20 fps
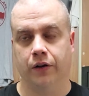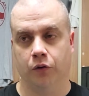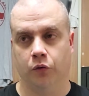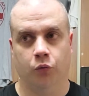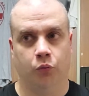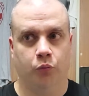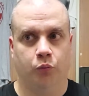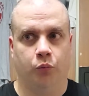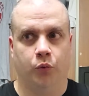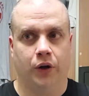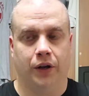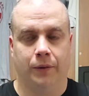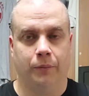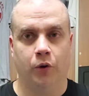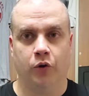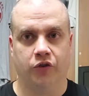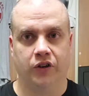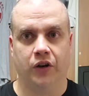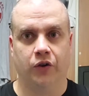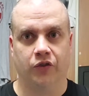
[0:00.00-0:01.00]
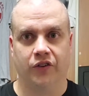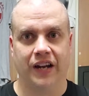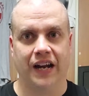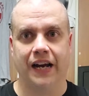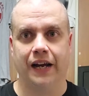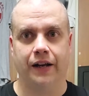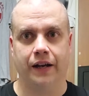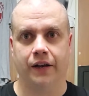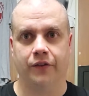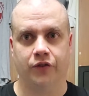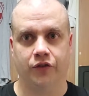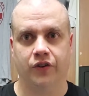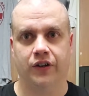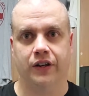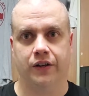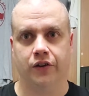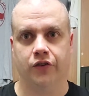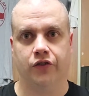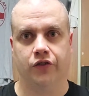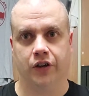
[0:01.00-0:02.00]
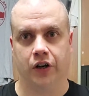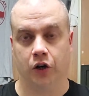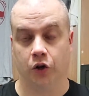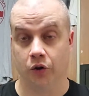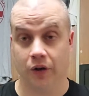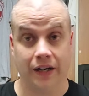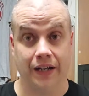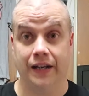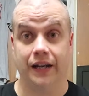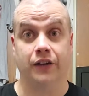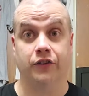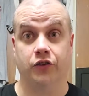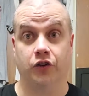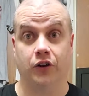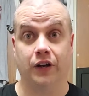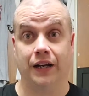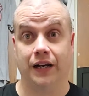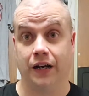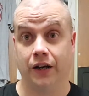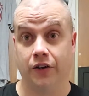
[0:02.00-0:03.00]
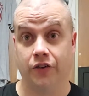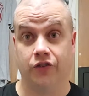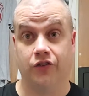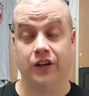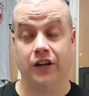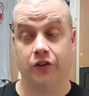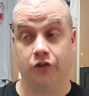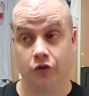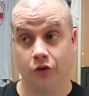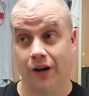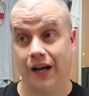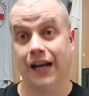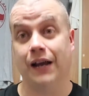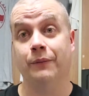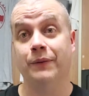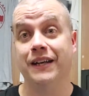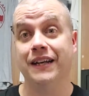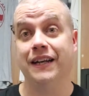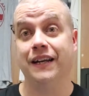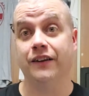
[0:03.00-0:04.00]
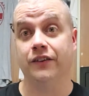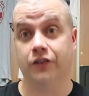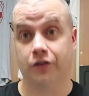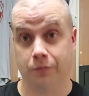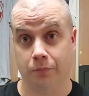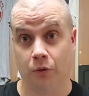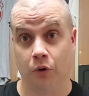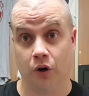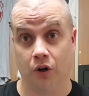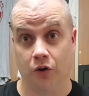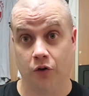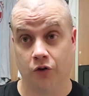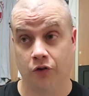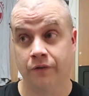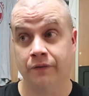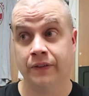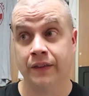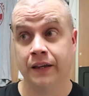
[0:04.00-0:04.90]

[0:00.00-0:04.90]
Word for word: one of the most entertaining I've seen this year, and that's all I gotta say. So I am gonna get into spoilers.